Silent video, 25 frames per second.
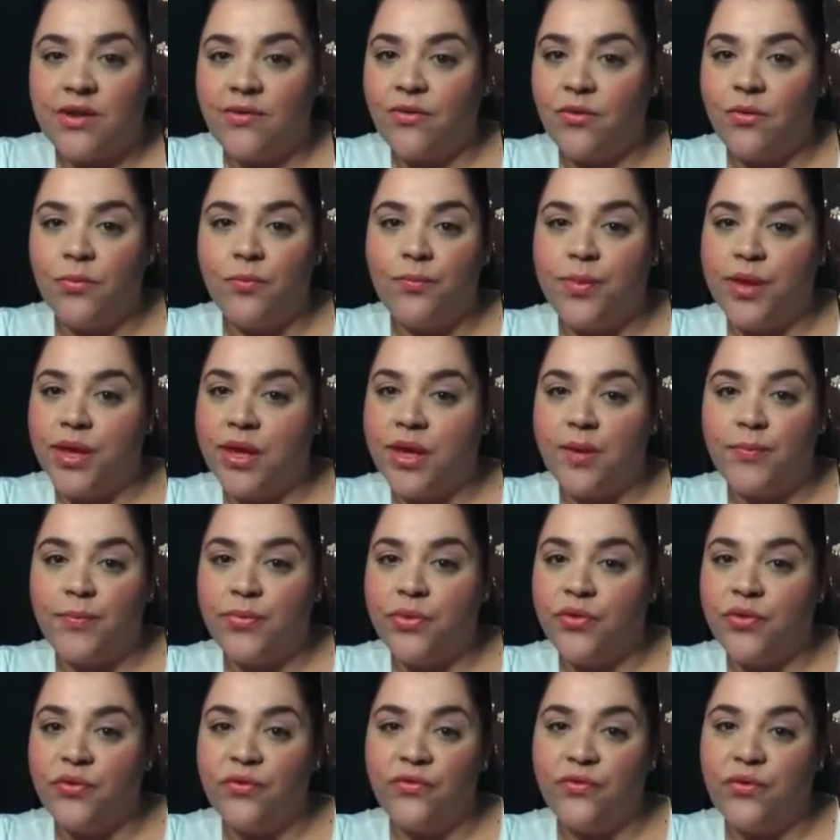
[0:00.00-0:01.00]
pick up their
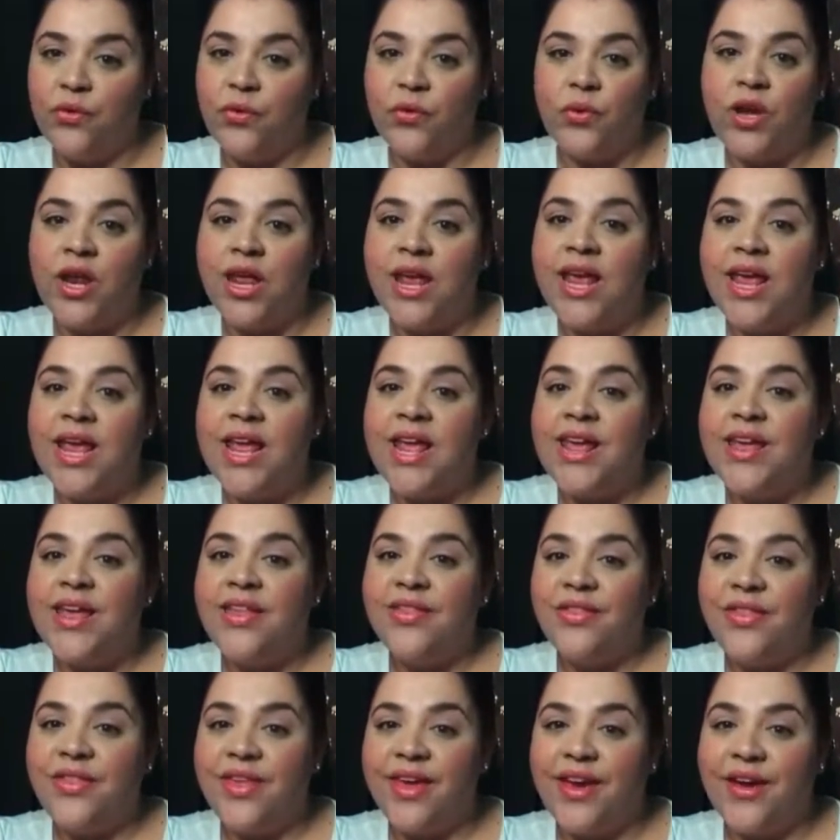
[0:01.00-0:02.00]
food.
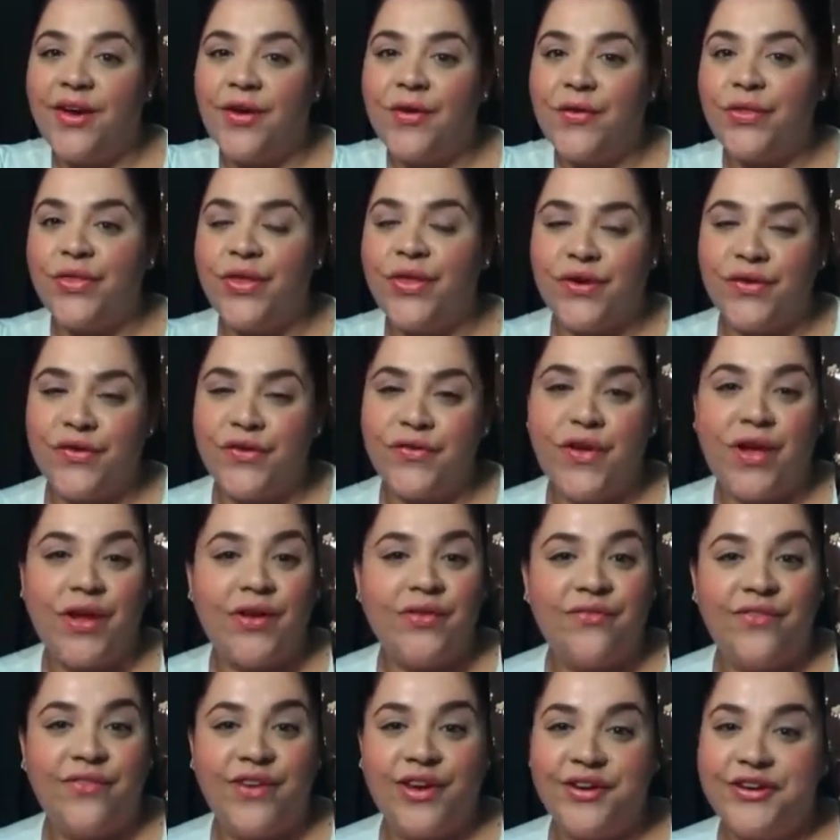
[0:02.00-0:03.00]
They're on
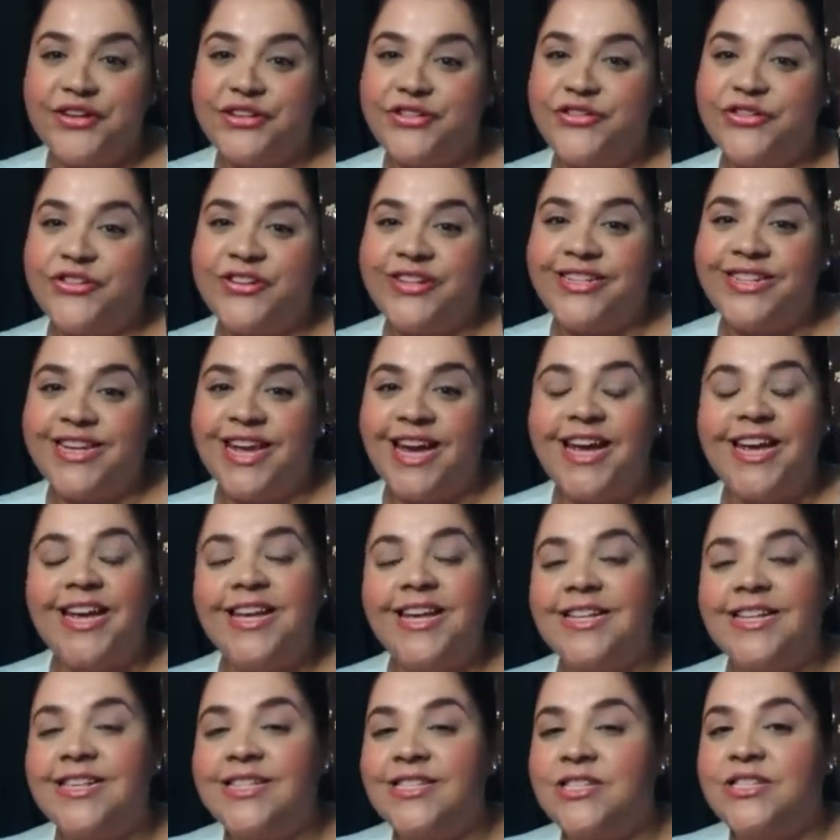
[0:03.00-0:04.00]
very strict diets,
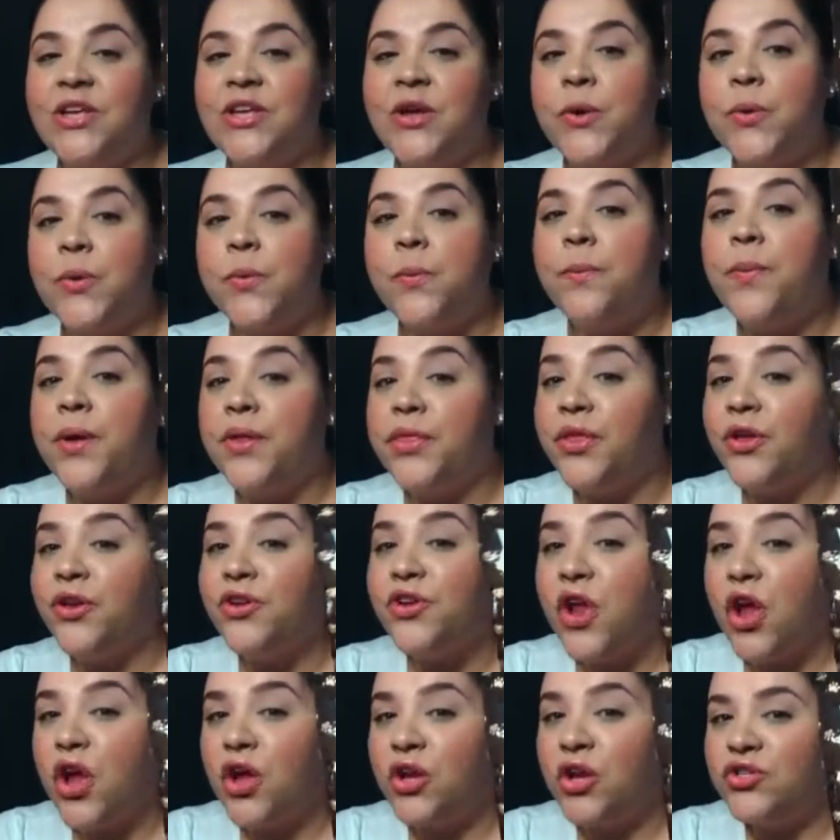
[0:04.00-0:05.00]
so but they're
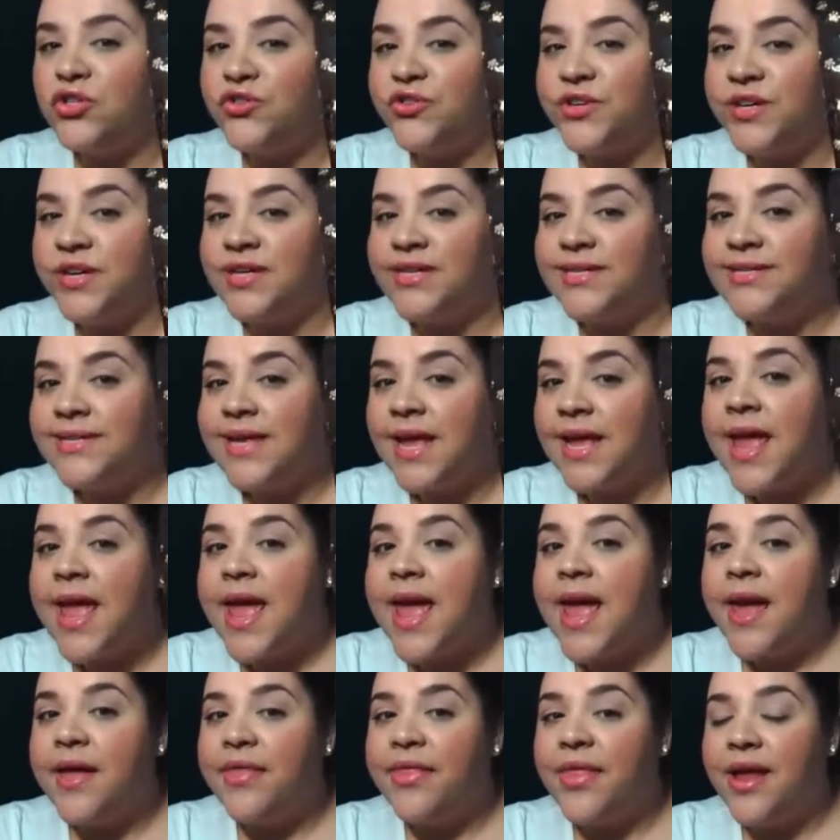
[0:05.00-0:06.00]
dog treats. And
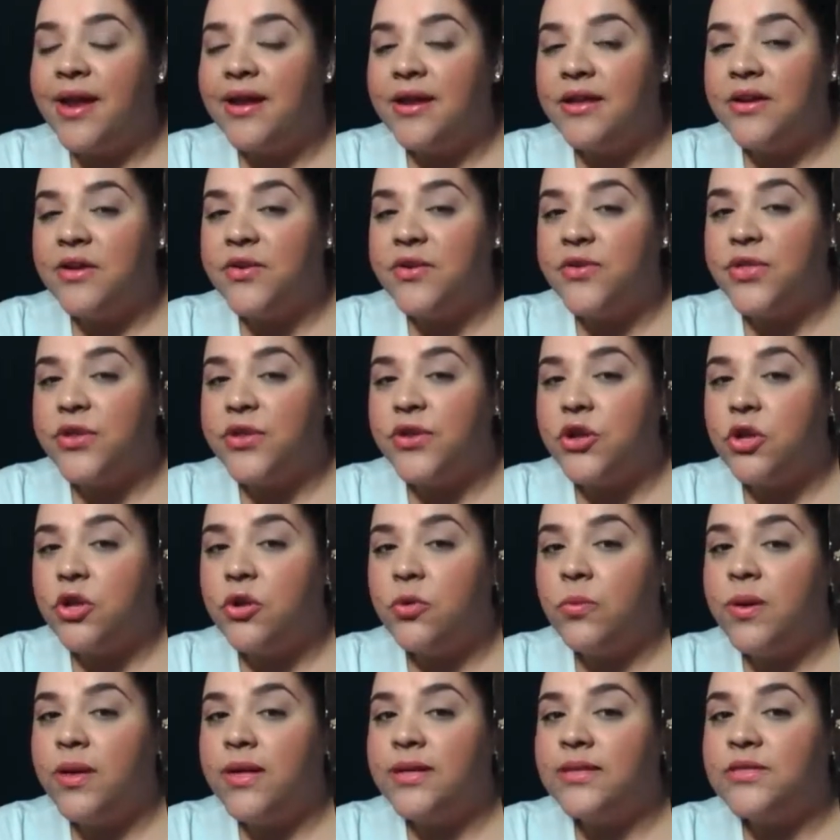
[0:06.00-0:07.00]
that are the
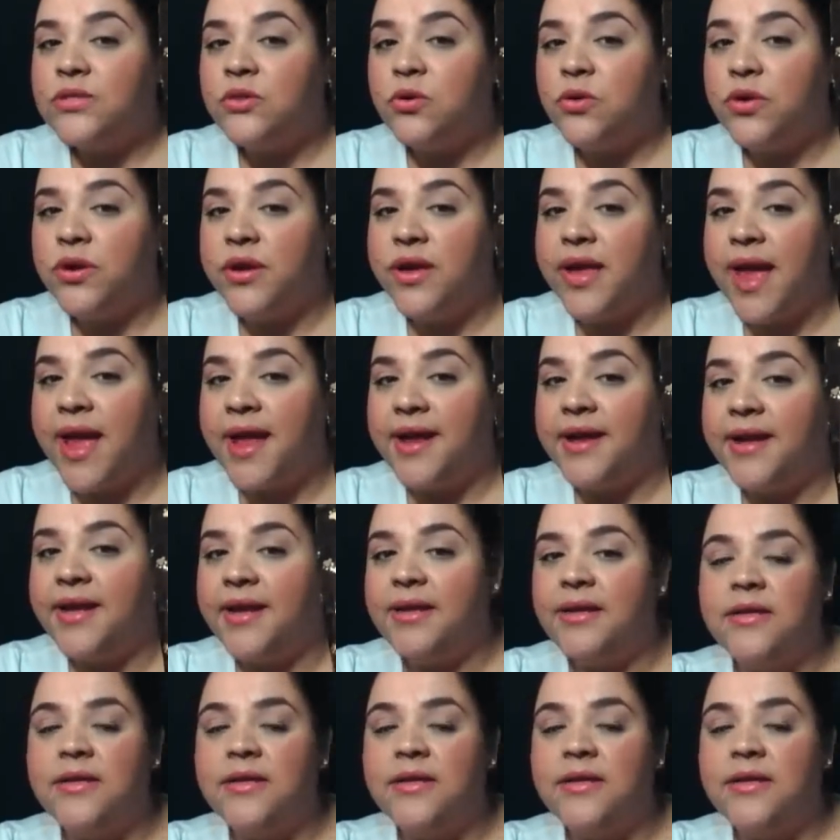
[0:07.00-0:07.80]
Newman's Organics.